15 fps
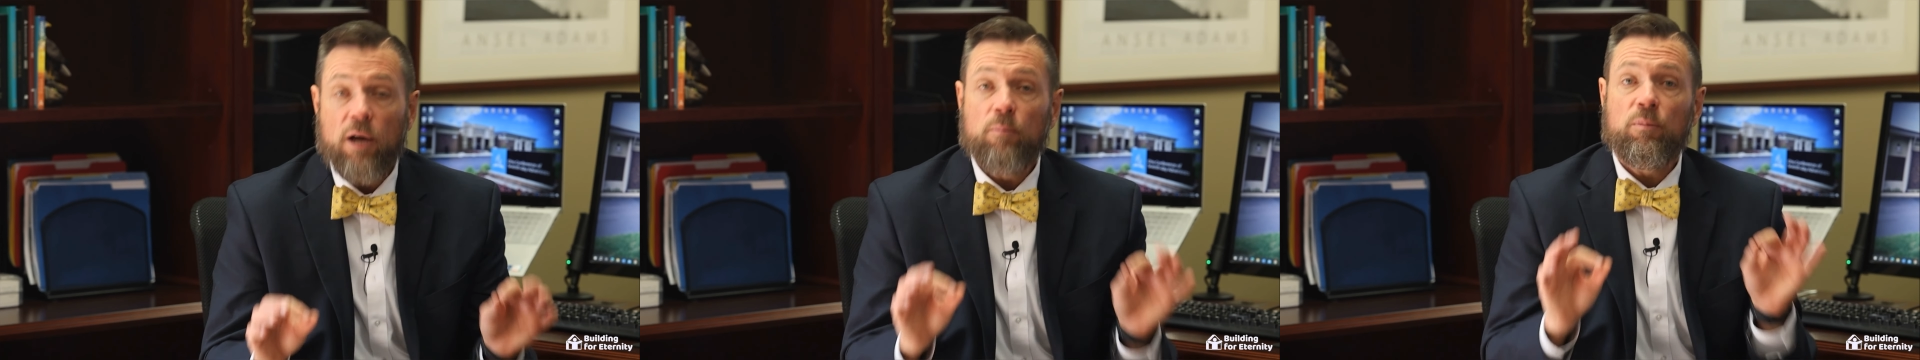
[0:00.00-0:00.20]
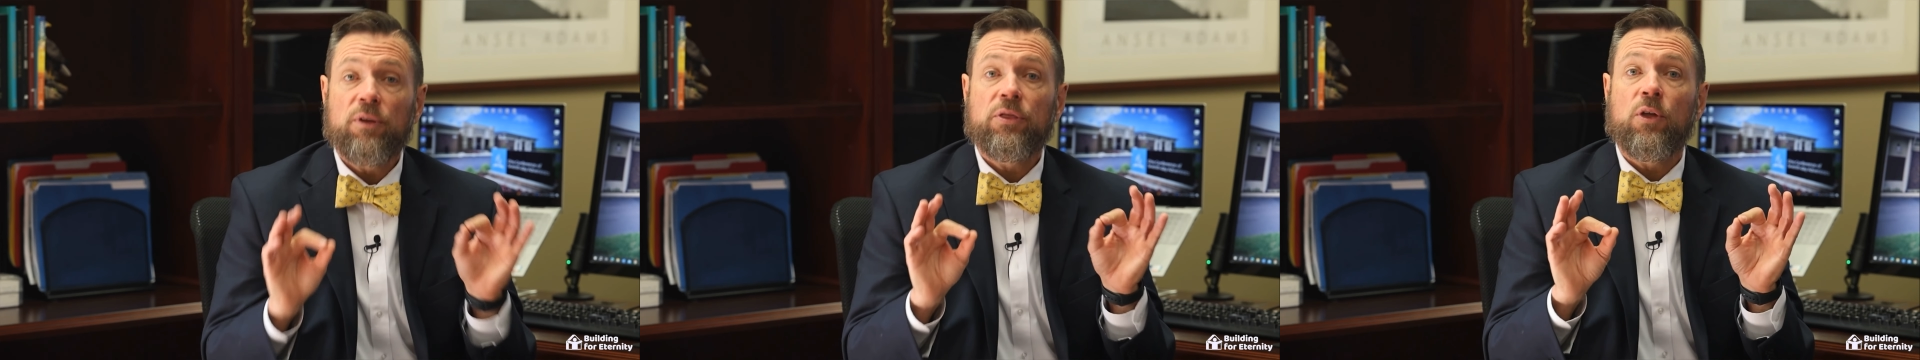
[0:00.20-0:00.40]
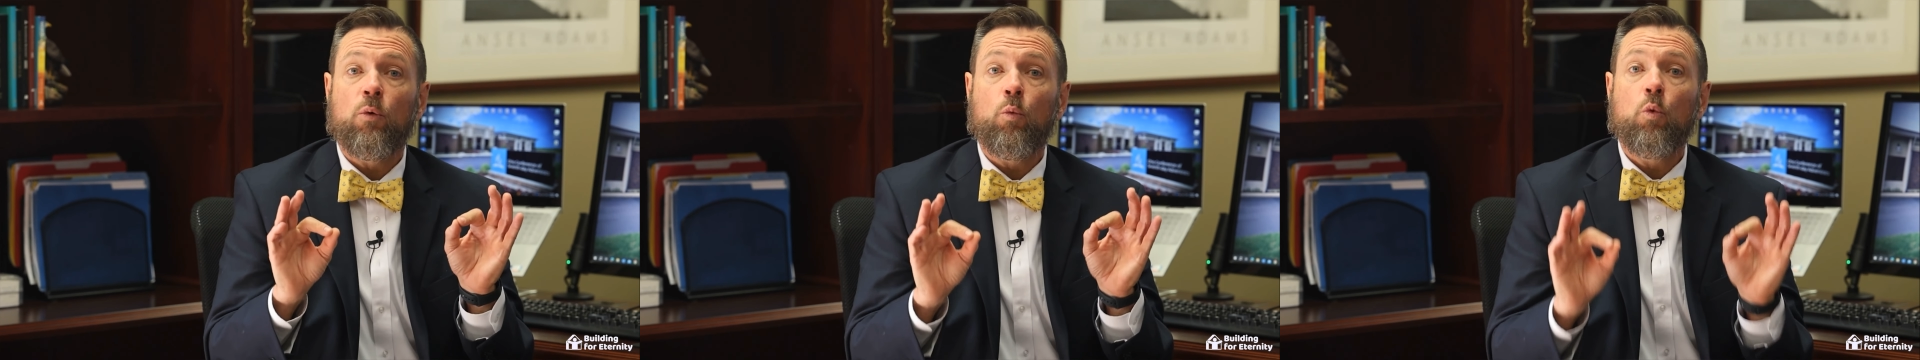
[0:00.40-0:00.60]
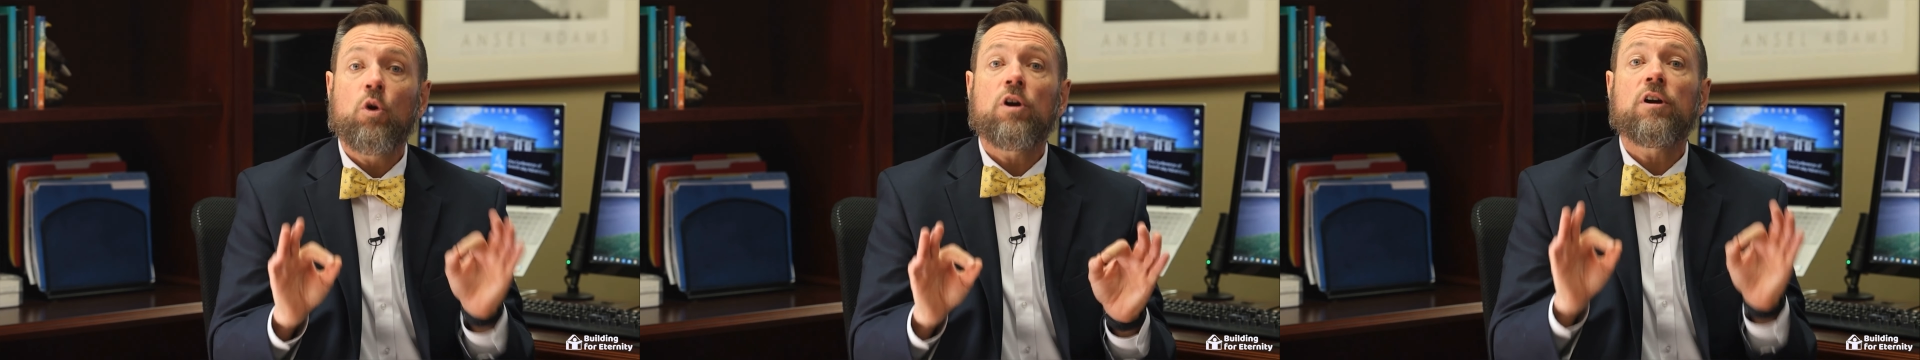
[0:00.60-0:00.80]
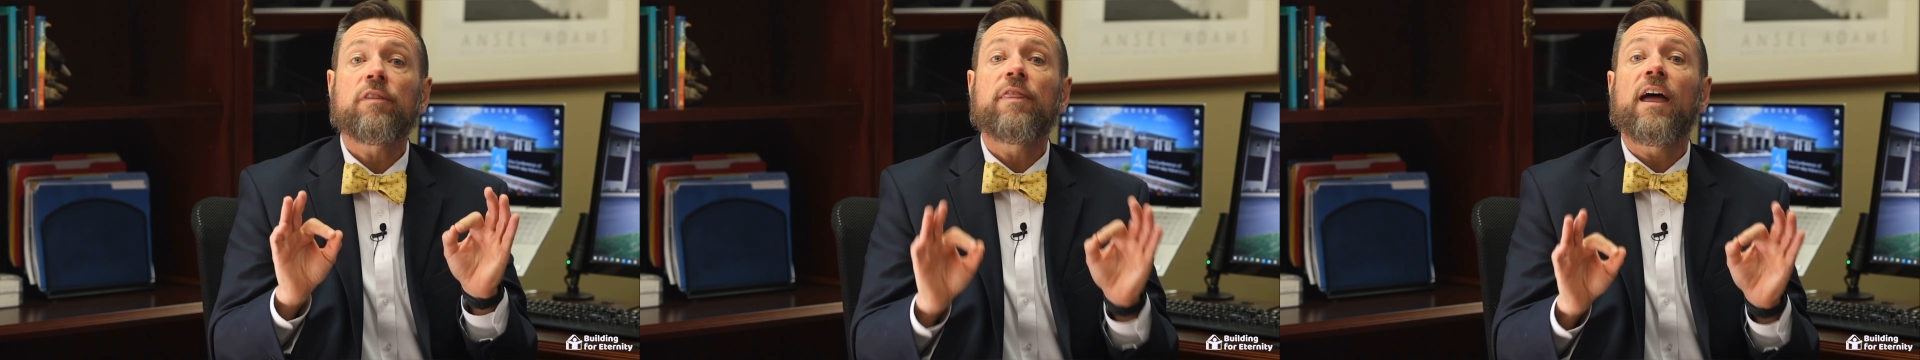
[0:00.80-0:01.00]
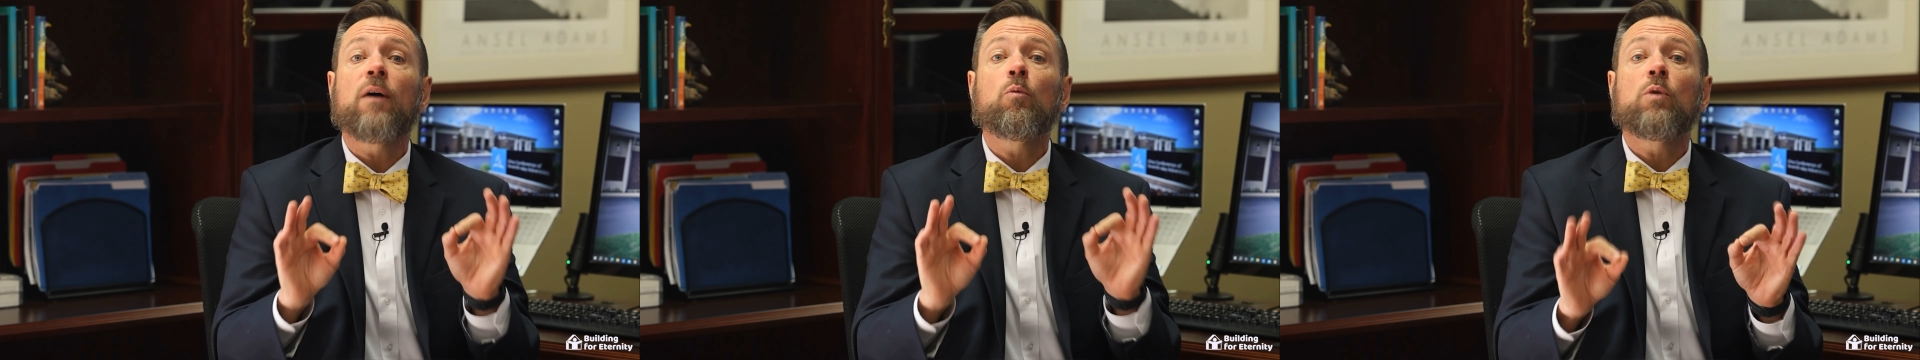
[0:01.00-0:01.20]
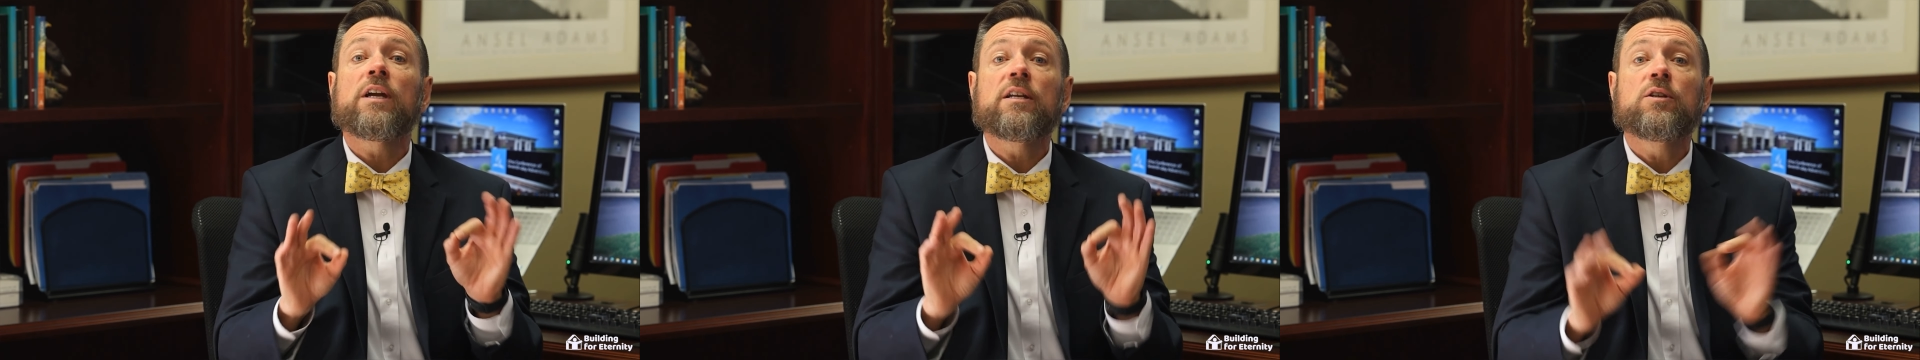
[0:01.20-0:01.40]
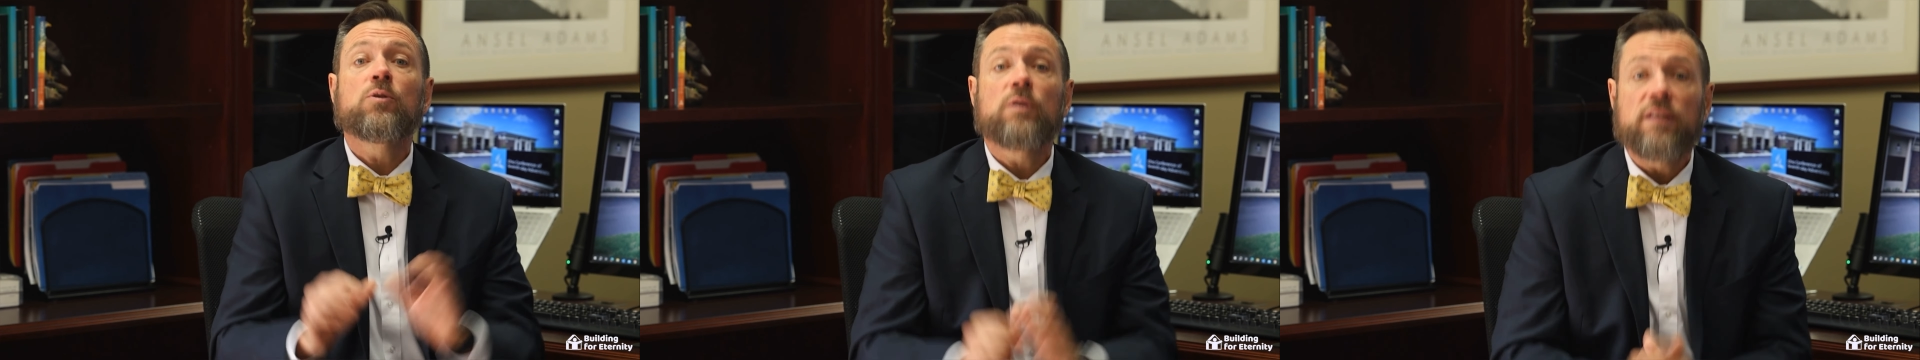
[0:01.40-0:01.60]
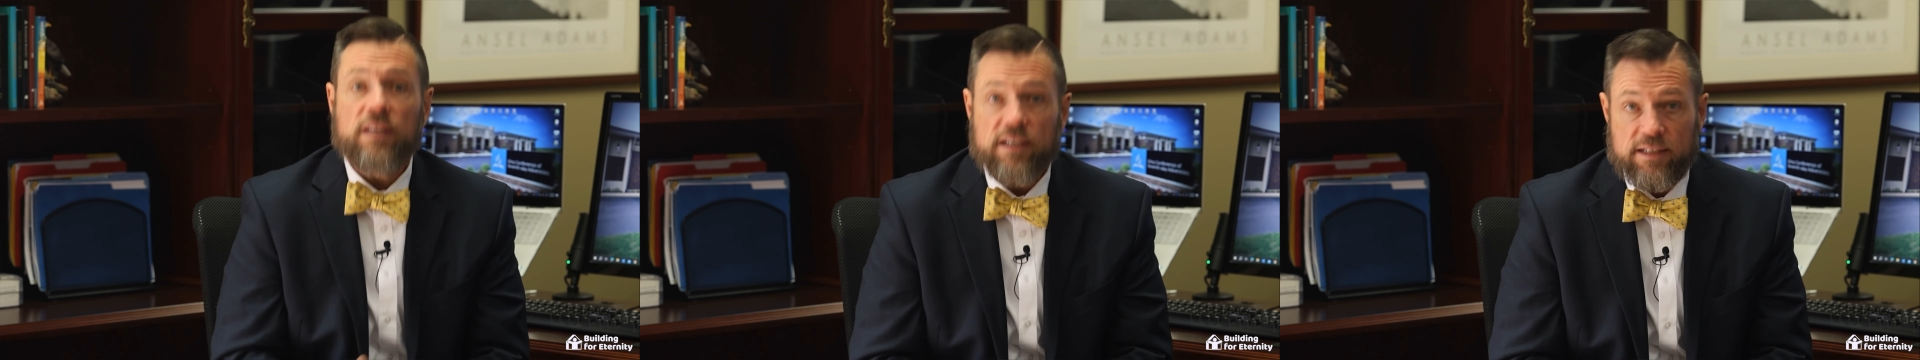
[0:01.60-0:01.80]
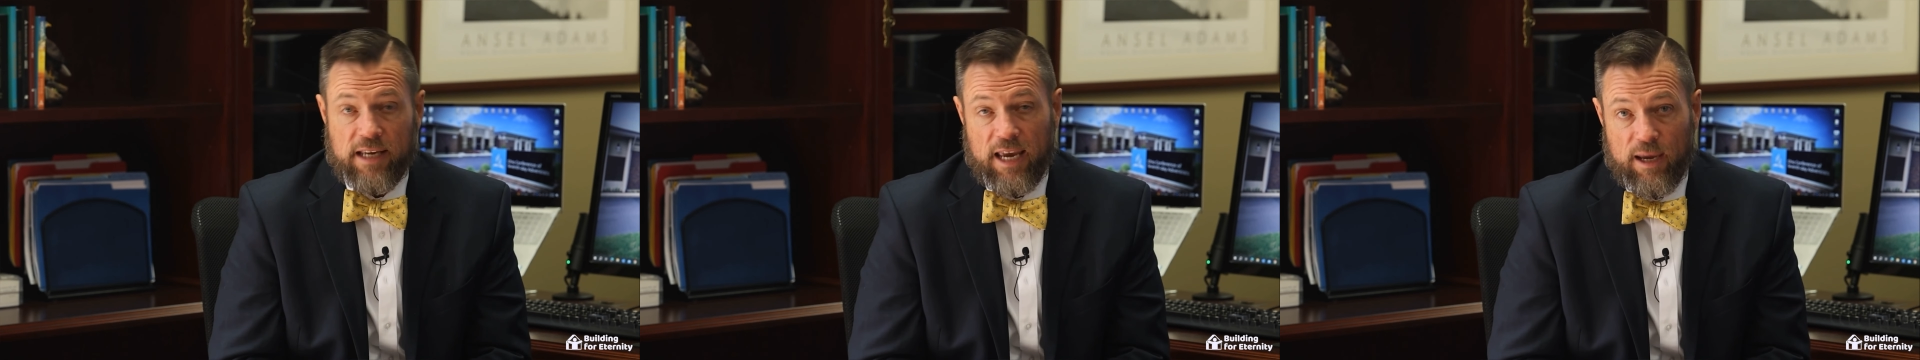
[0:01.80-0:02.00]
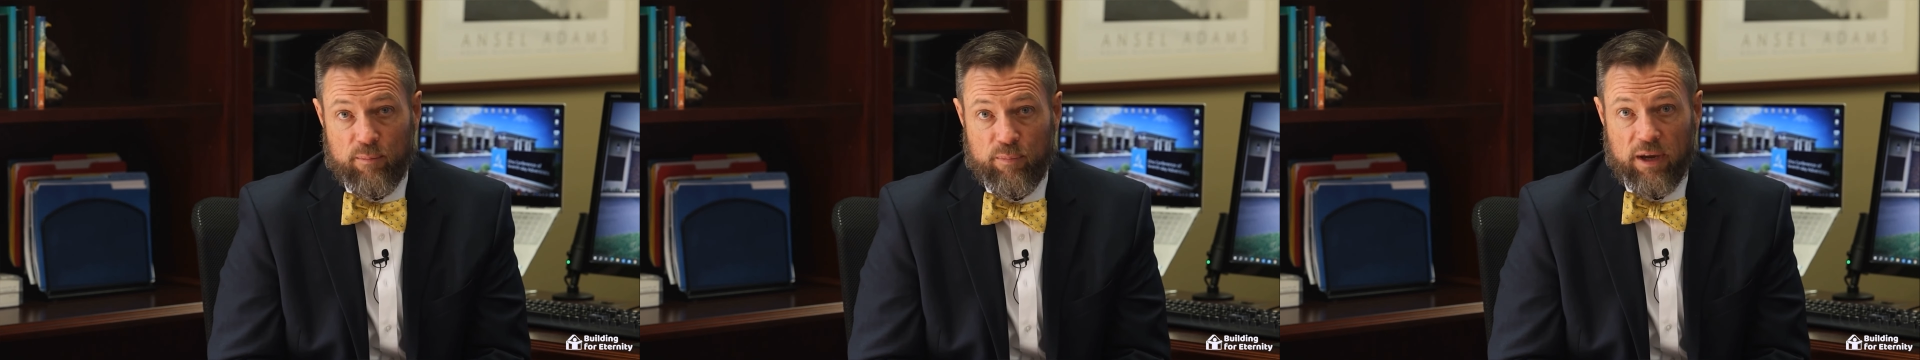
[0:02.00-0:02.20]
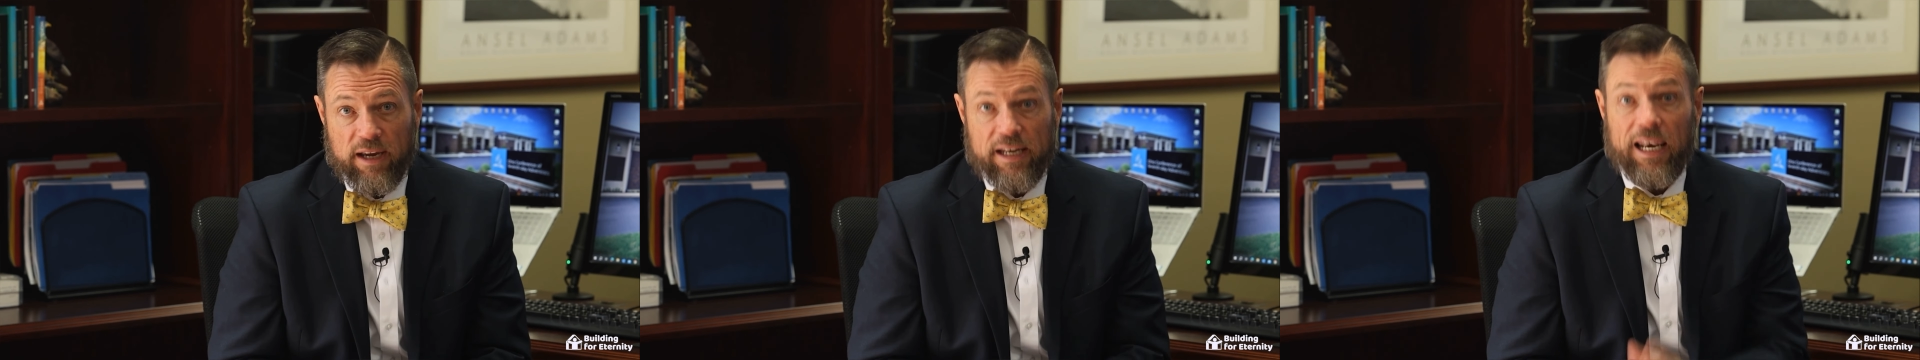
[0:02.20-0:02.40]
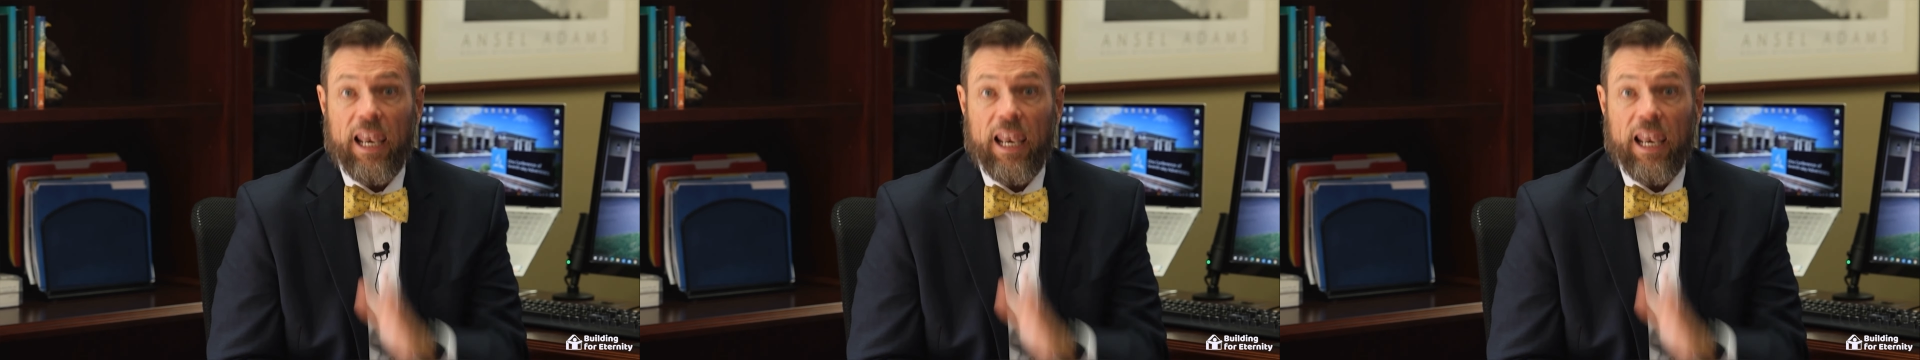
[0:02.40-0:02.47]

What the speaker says: but the work that we do in this campaign